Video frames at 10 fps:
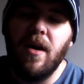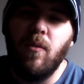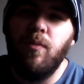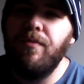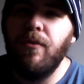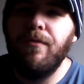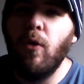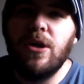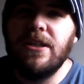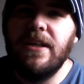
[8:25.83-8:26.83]
uh,
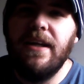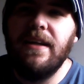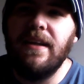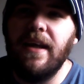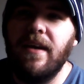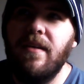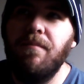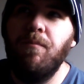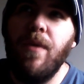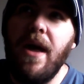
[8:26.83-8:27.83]
forcing it and like,
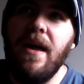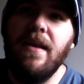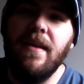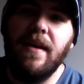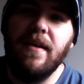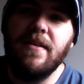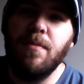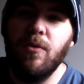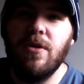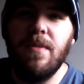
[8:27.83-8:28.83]
hey, like
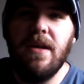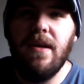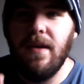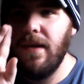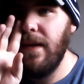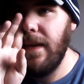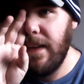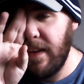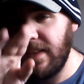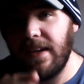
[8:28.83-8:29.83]
it's supposed to be.
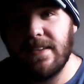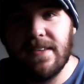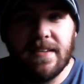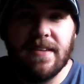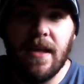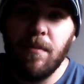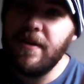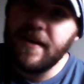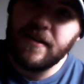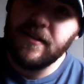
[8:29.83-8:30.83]
You think it's this thing,
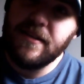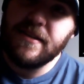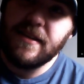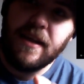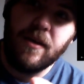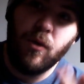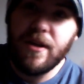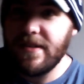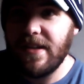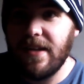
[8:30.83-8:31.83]
but it's actually this thing,
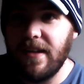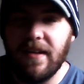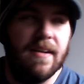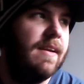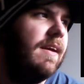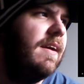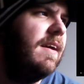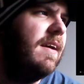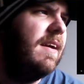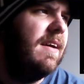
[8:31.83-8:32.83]
or is it? And
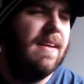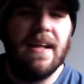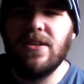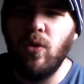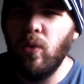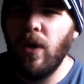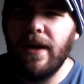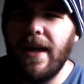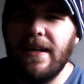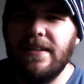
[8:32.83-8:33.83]
that's
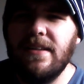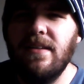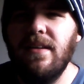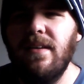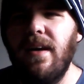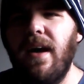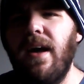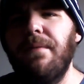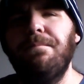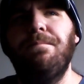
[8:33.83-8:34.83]
cool, I guess.
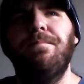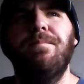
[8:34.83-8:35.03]
Uh,